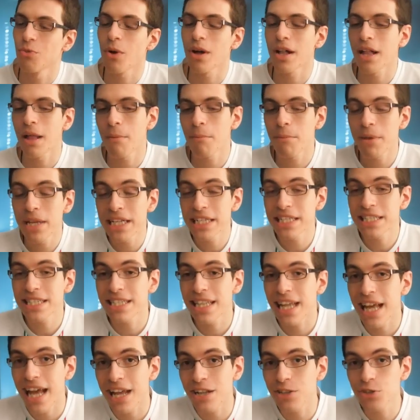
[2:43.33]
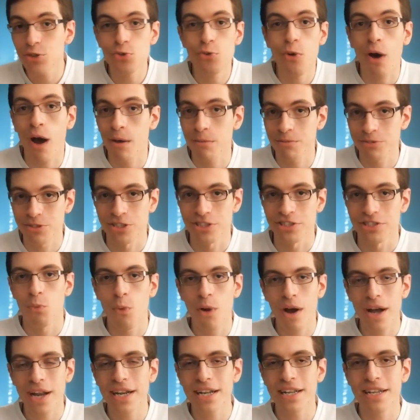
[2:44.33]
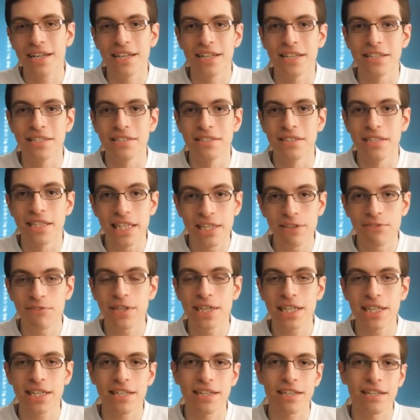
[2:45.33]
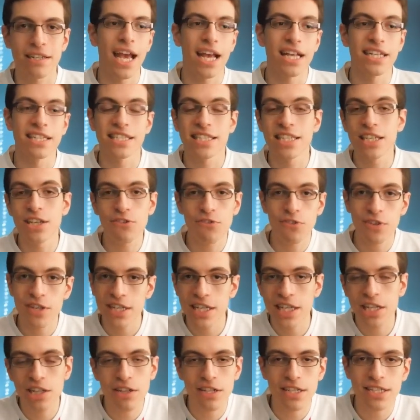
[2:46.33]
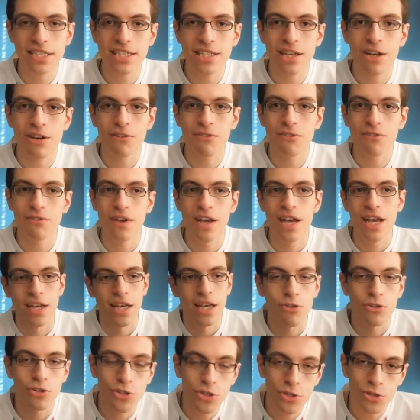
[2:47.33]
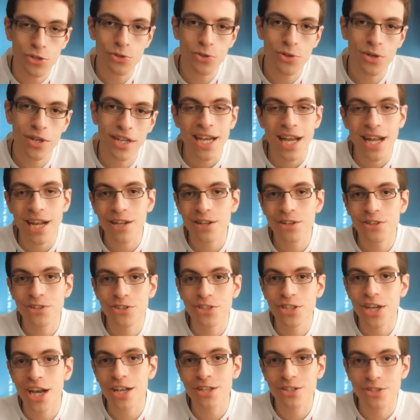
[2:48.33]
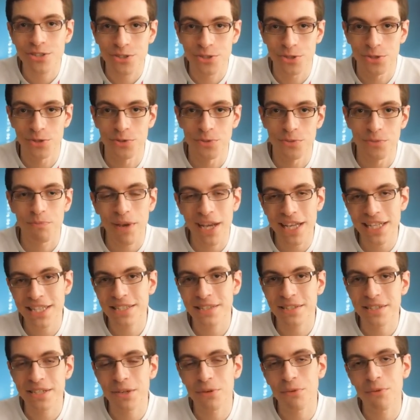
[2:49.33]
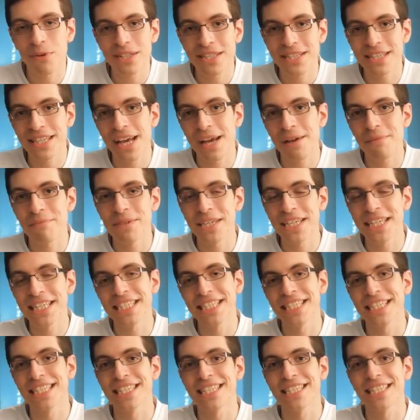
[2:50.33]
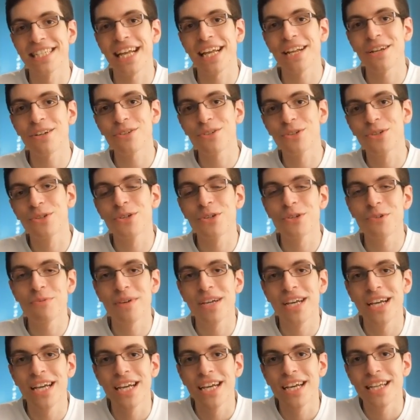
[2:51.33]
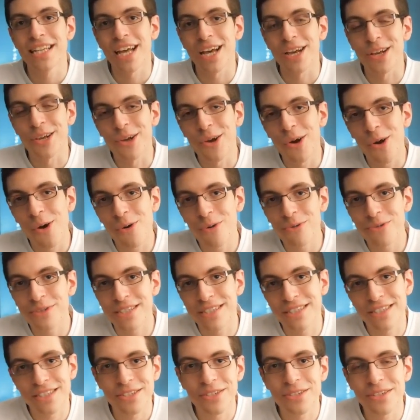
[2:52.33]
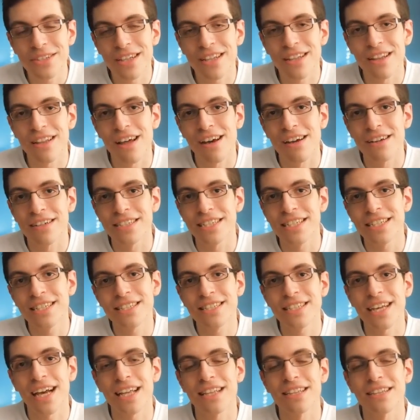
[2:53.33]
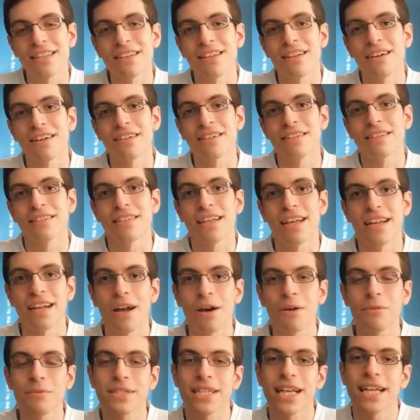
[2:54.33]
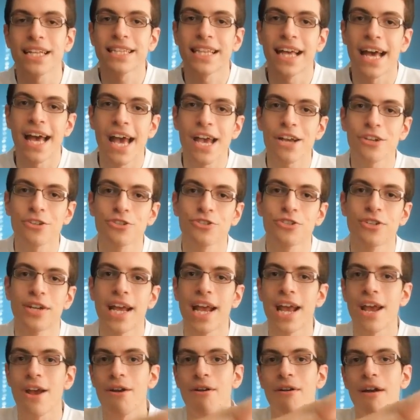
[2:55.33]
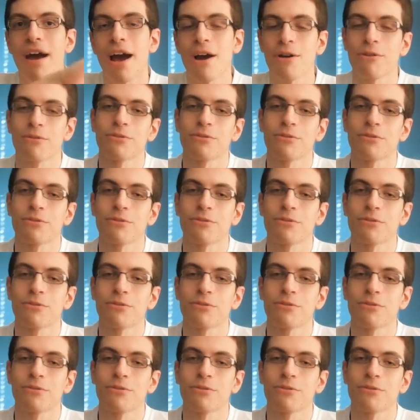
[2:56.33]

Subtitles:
Well, it means that I had two options. One, leave it and see if it can heal itself. Or two, get a chest tube. Basically, what that means is get a tube that goes to the lungs, inside the lungs, and helps get that extra air